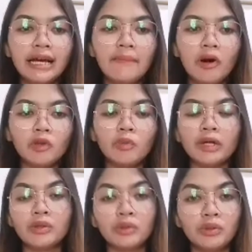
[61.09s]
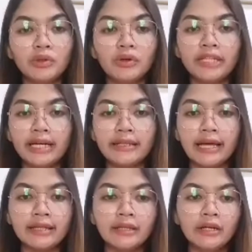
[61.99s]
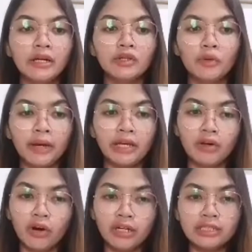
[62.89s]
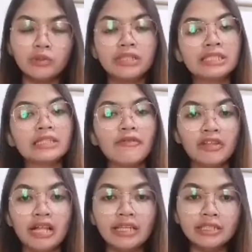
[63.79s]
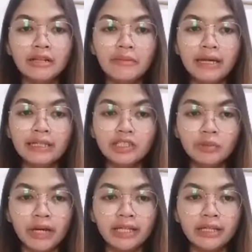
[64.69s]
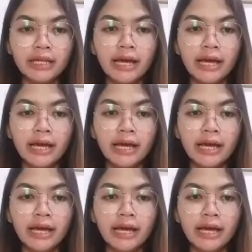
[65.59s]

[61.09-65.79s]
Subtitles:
about what to do connected to my course, which is the financial management,